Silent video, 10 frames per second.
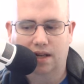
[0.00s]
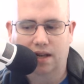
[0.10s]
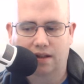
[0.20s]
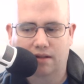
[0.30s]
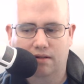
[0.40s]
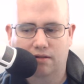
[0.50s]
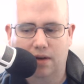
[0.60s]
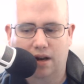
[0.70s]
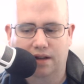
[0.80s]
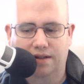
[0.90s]
so yeah, the, the
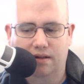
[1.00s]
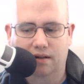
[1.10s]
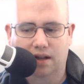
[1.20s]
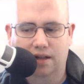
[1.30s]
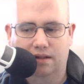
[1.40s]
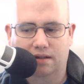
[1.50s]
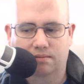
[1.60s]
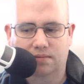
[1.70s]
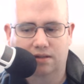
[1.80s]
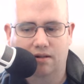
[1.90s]
remote I don't like.
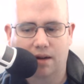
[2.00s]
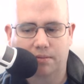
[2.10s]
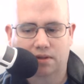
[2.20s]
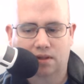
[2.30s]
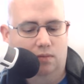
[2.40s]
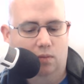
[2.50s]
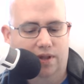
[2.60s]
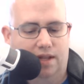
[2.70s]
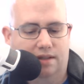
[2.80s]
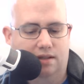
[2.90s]
It's crap.
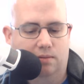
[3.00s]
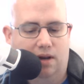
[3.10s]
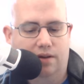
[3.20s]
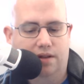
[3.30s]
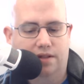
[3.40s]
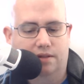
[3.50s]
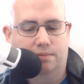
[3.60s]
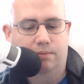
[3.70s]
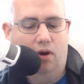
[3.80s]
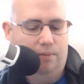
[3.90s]
With this as well, you
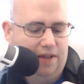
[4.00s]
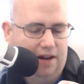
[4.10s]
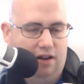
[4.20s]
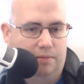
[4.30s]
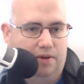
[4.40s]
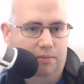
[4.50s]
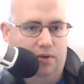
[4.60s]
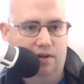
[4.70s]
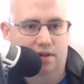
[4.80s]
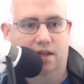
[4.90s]
just pop that open and
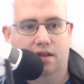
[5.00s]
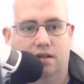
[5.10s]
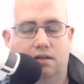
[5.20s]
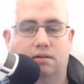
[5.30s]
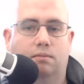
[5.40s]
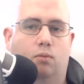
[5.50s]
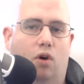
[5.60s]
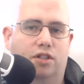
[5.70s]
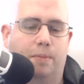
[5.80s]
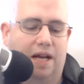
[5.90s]
put the
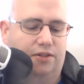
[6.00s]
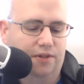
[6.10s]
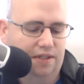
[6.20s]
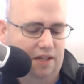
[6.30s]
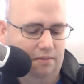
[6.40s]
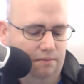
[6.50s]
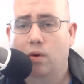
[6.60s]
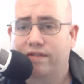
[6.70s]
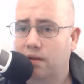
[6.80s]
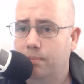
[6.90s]
watch batteries in.
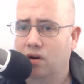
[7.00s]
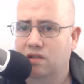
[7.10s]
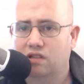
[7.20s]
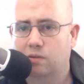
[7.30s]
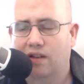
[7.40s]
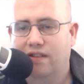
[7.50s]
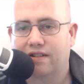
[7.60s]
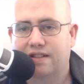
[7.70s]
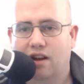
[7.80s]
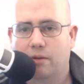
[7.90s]
With the box as well,
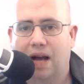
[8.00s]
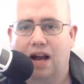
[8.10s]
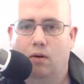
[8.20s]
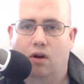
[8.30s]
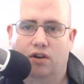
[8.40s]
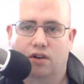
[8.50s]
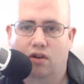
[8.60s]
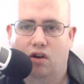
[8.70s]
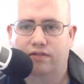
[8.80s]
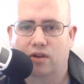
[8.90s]
there is no power on
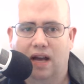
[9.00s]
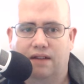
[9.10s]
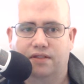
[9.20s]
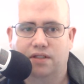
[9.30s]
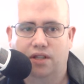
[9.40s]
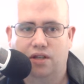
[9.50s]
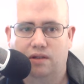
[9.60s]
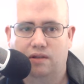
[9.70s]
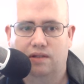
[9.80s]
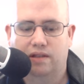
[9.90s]
and off. You have to
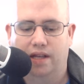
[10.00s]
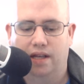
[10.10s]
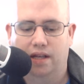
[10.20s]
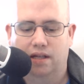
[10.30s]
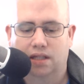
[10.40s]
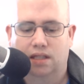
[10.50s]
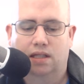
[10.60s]
use the